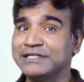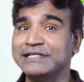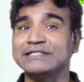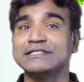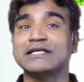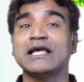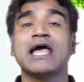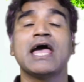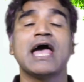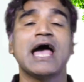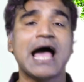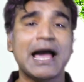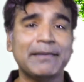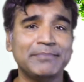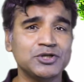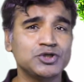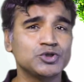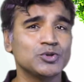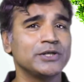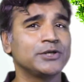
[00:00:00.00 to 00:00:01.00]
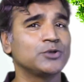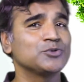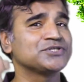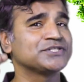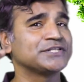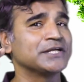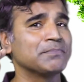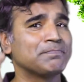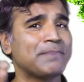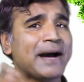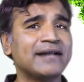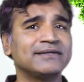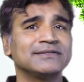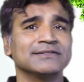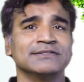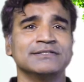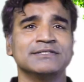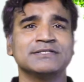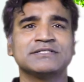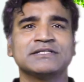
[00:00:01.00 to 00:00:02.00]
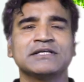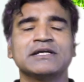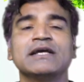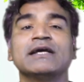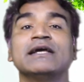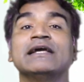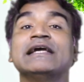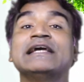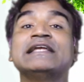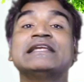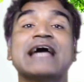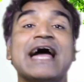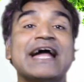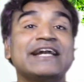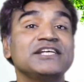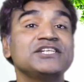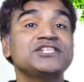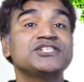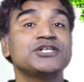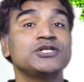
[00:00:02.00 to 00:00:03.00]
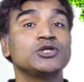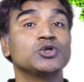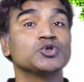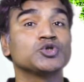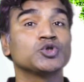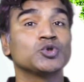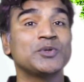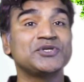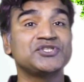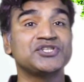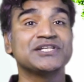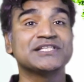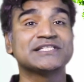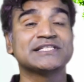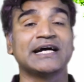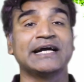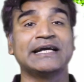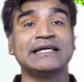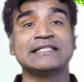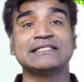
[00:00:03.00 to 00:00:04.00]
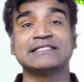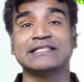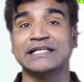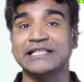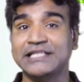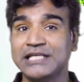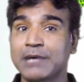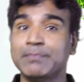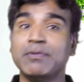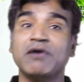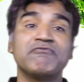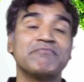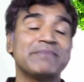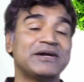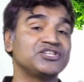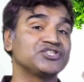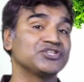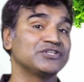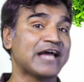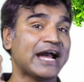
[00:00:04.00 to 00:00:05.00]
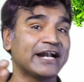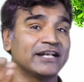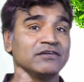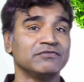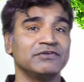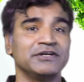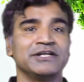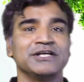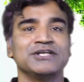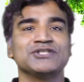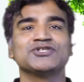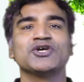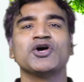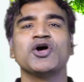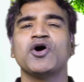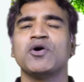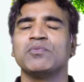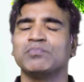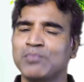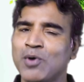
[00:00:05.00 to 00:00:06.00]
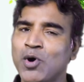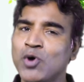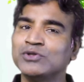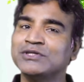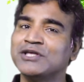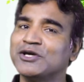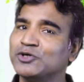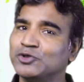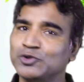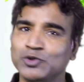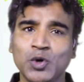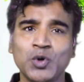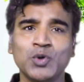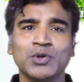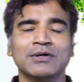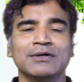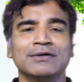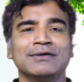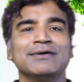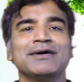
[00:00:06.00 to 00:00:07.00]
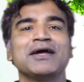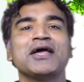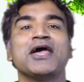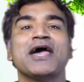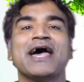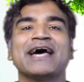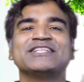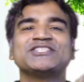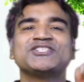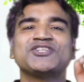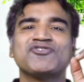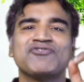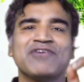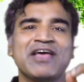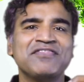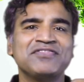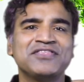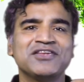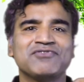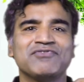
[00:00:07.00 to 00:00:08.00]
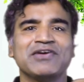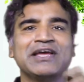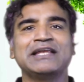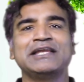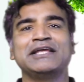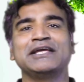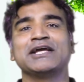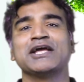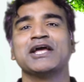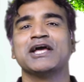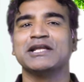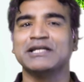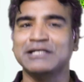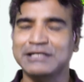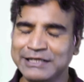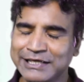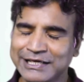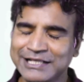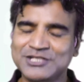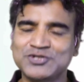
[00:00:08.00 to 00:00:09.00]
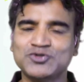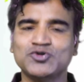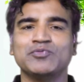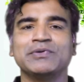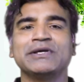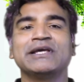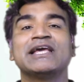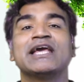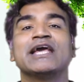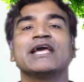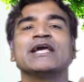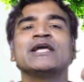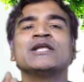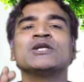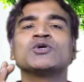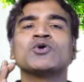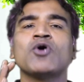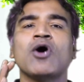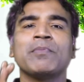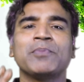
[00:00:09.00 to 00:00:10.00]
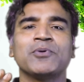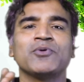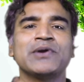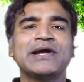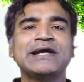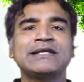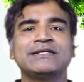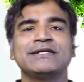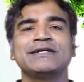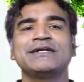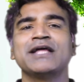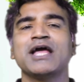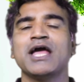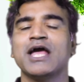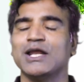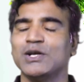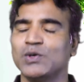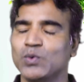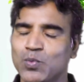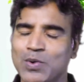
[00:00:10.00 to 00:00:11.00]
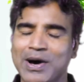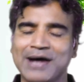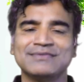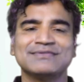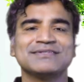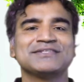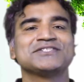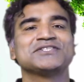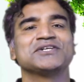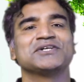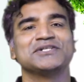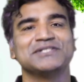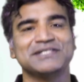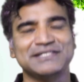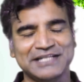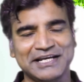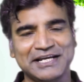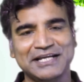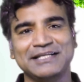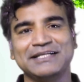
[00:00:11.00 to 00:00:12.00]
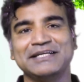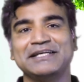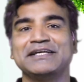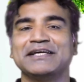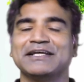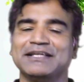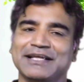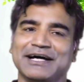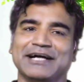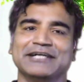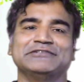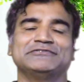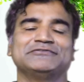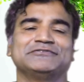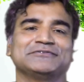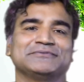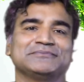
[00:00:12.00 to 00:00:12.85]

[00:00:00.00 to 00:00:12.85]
these habitual twisting patterns, in addition to switching sides in the above mentioned activities, both yoga and strength training needs to be incorporated in one's daily life.